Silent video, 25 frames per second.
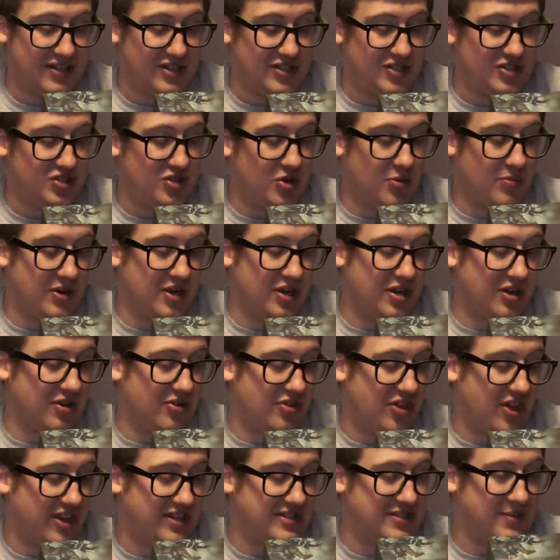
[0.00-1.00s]
so many
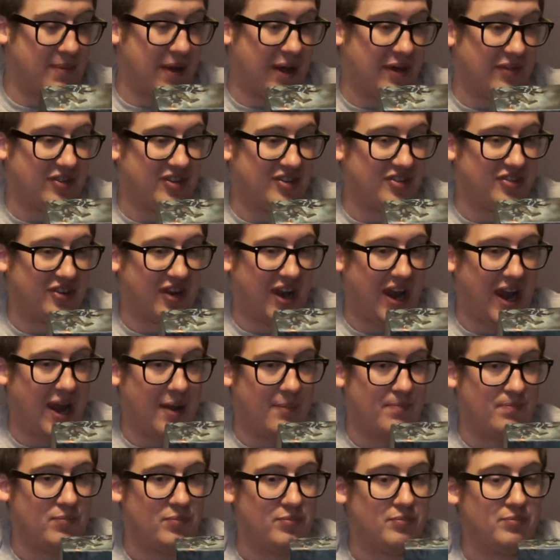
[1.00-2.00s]
good things about this
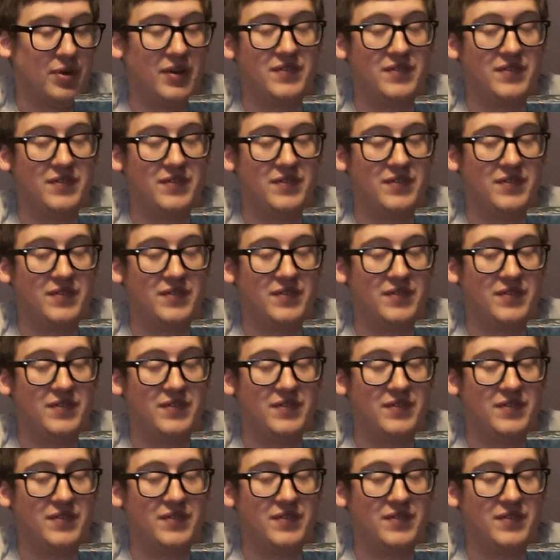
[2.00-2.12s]
game.